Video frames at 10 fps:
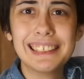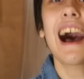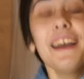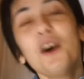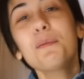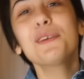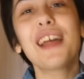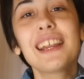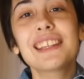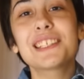I hope you
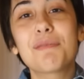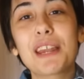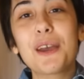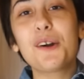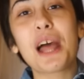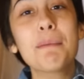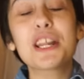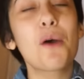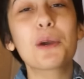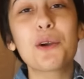liked this video. Let me
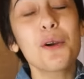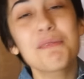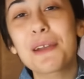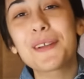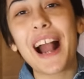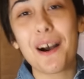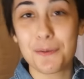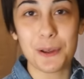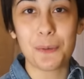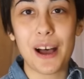know what your favorite
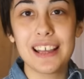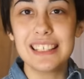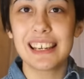outfit was.